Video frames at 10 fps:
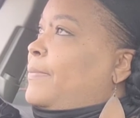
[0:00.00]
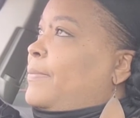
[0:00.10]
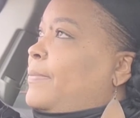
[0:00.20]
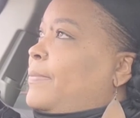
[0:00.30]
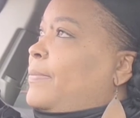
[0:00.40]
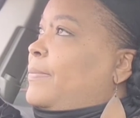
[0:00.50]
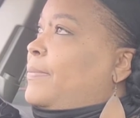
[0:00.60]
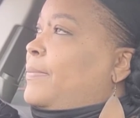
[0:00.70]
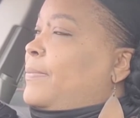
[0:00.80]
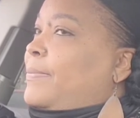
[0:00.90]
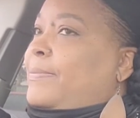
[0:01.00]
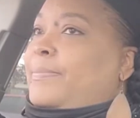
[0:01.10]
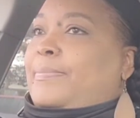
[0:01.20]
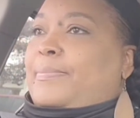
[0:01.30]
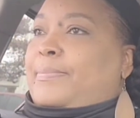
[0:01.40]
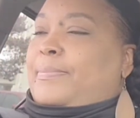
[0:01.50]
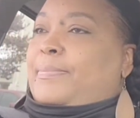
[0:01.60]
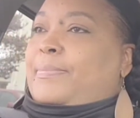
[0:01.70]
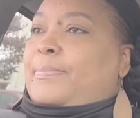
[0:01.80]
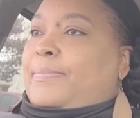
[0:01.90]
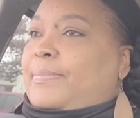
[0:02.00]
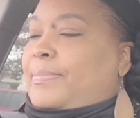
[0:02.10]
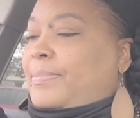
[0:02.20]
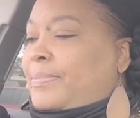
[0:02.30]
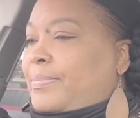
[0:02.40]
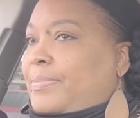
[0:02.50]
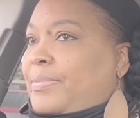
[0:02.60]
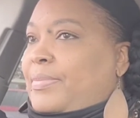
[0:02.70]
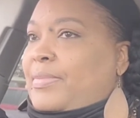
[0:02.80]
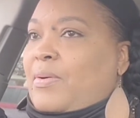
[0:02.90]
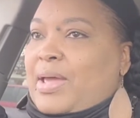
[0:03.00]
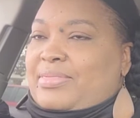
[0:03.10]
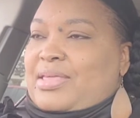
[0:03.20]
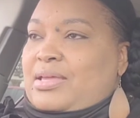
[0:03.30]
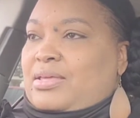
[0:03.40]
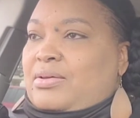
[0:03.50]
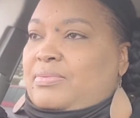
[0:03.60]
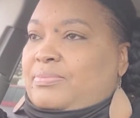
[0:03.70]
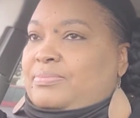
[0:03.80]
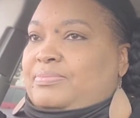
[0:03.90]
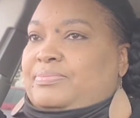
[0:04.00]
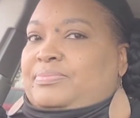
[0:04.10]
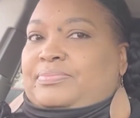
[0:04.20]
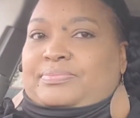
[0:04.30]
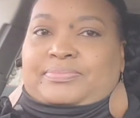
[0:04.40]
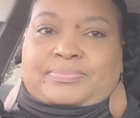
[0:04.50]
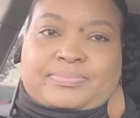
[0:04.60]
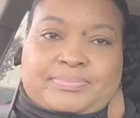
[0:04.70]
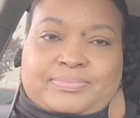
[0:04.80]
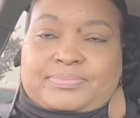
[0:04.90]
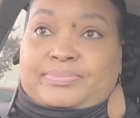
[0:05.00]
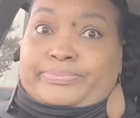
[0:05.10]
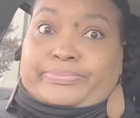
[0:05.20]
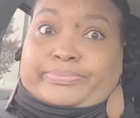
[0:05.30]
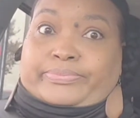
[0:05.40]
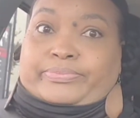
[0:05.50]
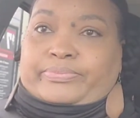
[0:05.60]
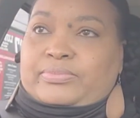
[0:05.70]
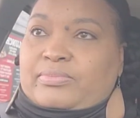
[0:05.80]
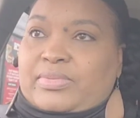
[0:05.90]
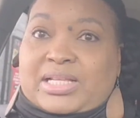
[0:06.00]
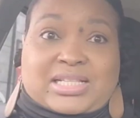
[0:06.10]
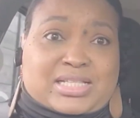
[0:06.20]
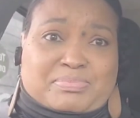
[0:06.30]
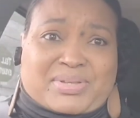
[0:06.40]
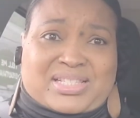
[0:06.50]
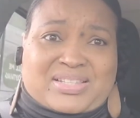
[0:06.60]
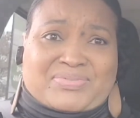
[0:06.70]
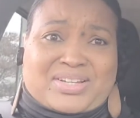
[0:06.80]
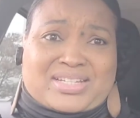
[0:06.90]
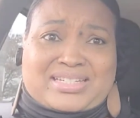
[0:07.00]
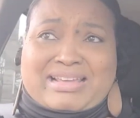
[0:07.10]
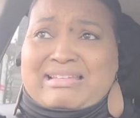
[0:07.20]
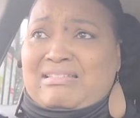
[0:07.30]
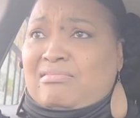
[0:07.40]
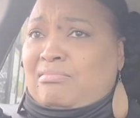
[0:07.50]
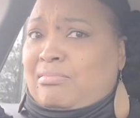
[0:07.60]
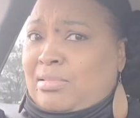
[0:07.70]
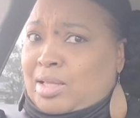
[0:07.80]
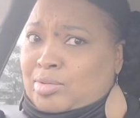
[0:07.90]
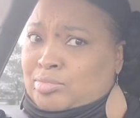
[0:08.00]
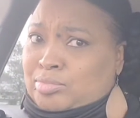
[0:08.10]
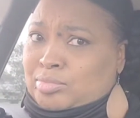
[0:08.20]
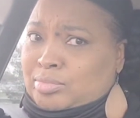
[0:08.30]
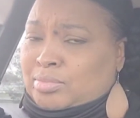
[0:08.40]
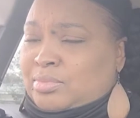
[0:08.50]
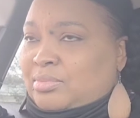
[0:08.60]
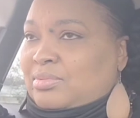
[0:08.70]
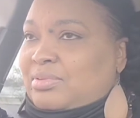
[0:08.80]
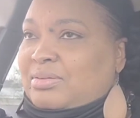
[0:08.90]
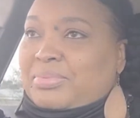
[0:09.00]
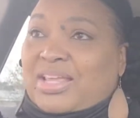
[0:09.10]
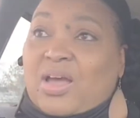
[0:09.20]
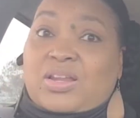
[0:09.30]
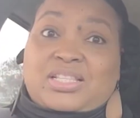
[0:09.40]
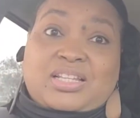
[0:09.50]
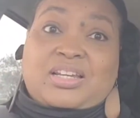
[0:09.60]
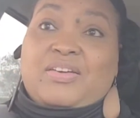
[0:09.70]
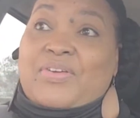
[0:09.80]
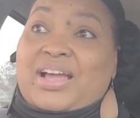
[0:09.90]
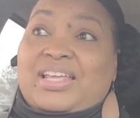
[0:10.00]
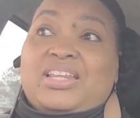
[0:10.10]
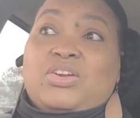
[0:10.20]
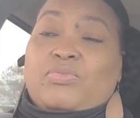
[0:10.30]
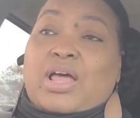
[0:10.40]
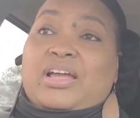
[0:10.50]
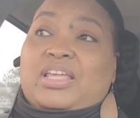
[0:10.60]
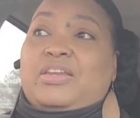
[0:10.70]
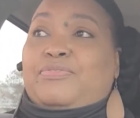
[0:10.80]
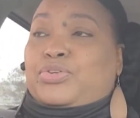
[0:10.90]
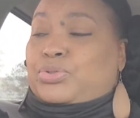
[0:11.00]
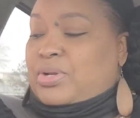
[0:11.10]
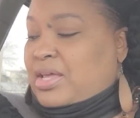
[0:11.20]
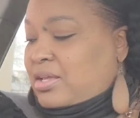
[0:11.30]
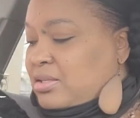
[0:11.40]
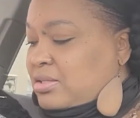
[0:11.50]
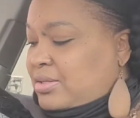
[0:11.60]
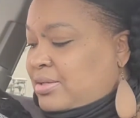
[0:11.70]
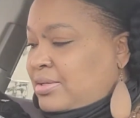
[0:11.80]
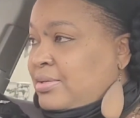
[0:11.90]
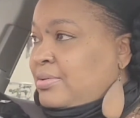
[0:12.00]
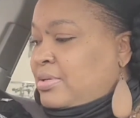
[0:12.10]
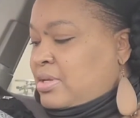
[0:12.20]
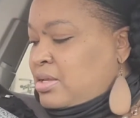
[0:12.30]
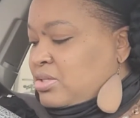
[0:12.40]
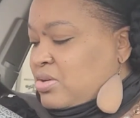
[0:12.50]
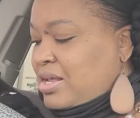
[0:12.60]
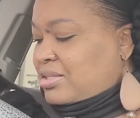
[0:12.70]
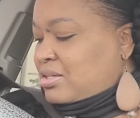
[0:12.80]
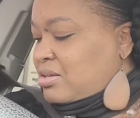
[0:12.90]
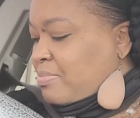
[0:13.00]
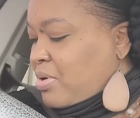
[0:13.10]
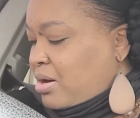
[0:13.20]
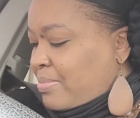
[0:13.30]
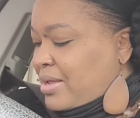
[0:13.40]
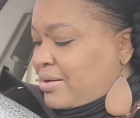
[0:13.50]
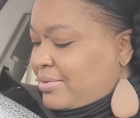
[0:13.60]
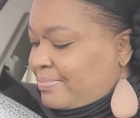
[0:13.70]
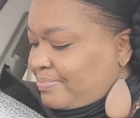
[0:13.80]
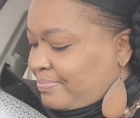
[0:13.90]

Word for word: It's going to be $15.35 at the window, please. Okay, thank you. You're welcome. It's expensive lunch, ain't it? But y'all, it's enough. I can eat it. I can eat it for two days. So that's the good part about it.